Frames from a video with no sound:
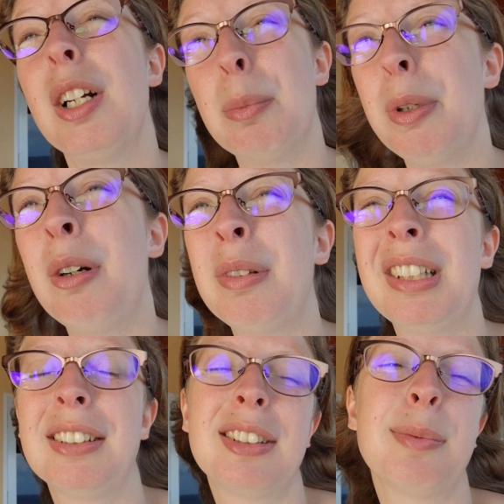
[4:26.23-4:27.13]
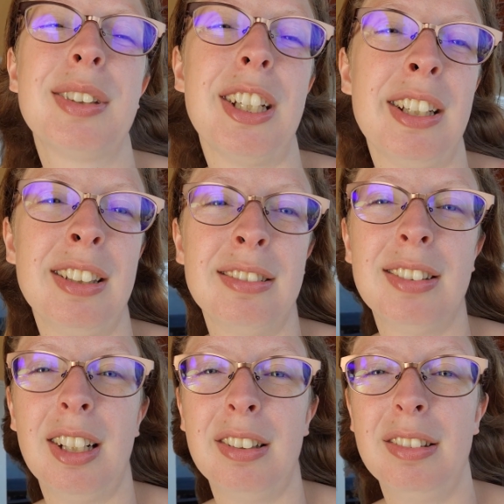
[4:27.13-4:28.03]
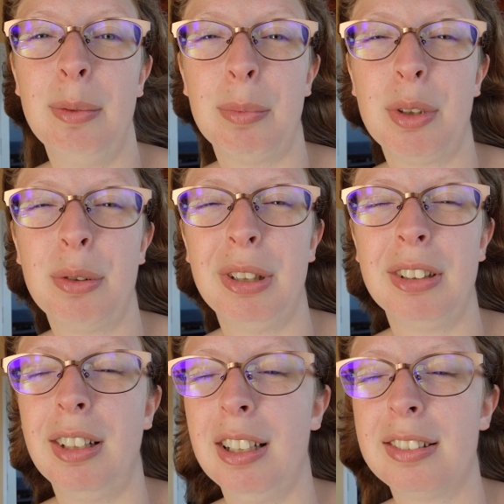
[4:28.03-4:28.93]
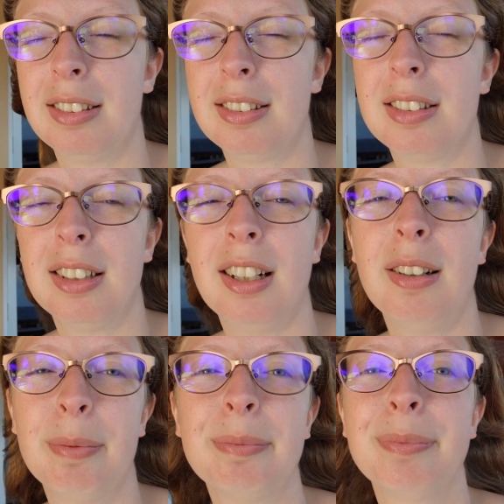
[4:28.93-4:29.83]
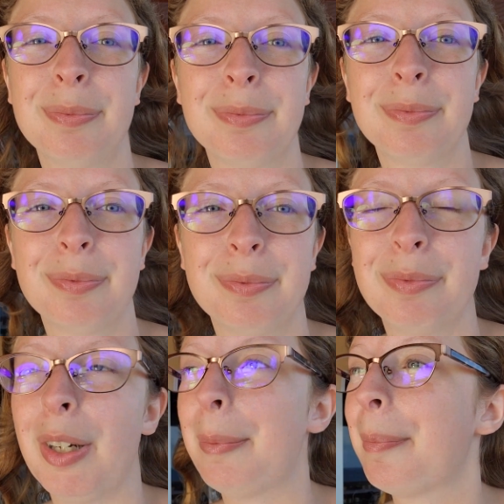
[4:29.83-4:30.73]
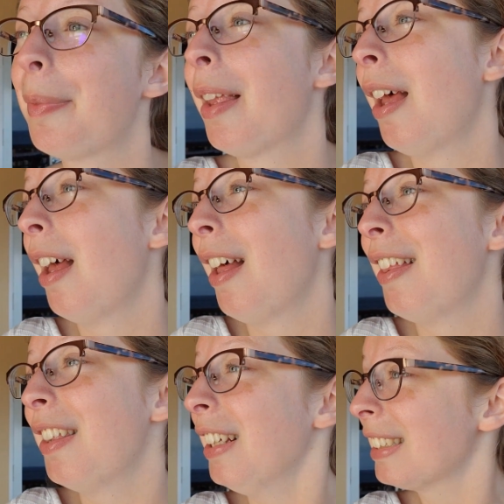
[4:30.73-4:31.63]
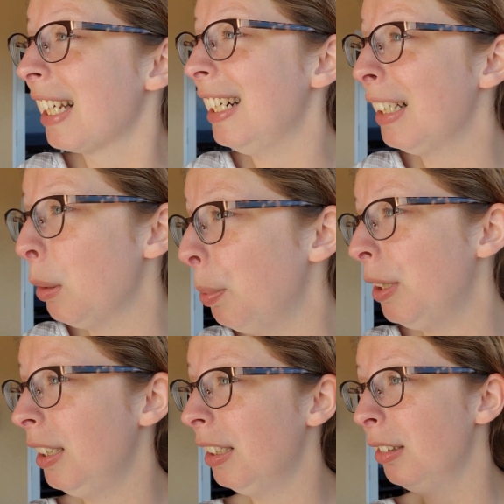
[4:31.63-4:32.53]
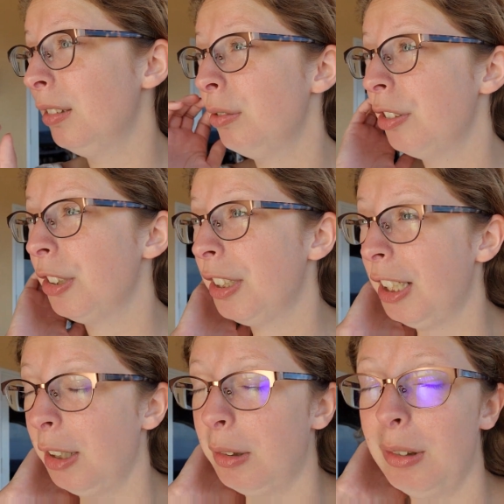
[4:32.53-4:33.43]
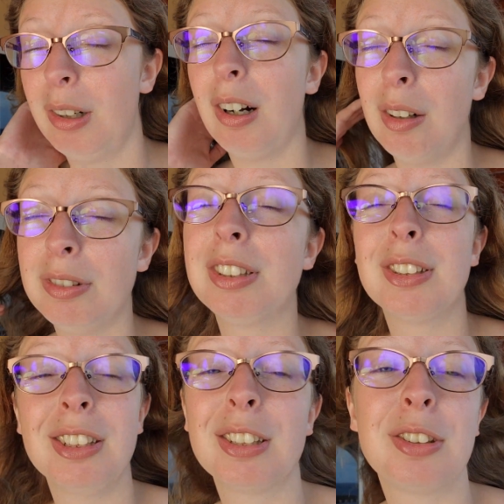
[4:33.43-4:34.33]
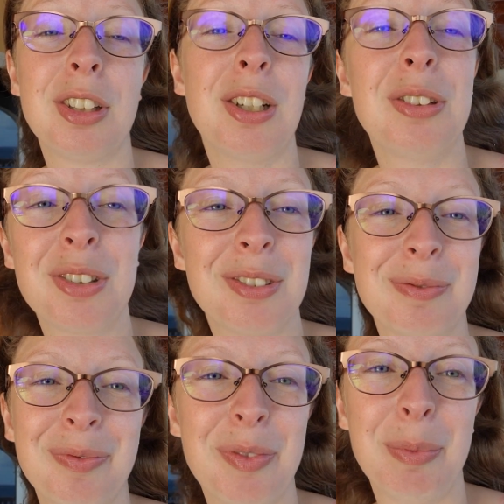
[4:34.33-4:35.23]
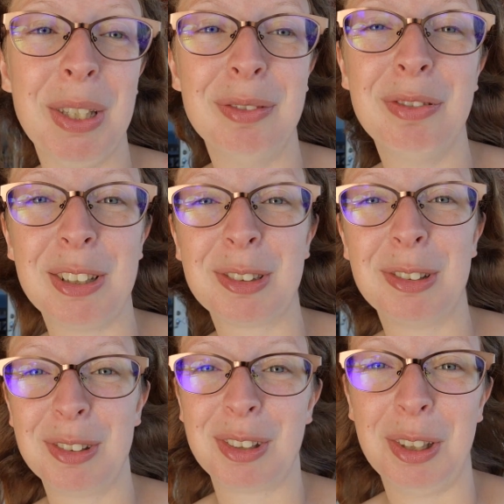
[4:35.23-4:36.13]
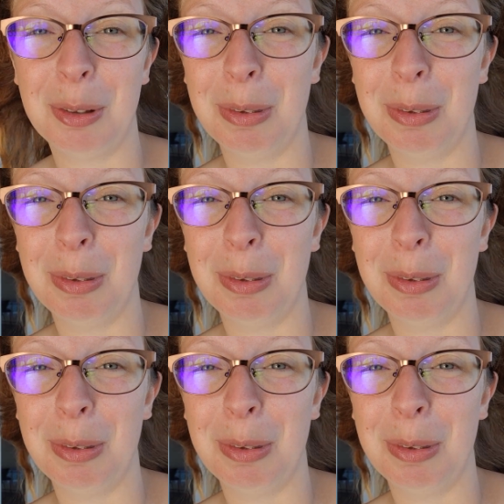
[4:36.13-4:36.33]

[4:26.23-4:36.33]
I'll probably get some studying done in between classes today. But that's kind of the plan for now. Obviously it could change I mean, vet school's all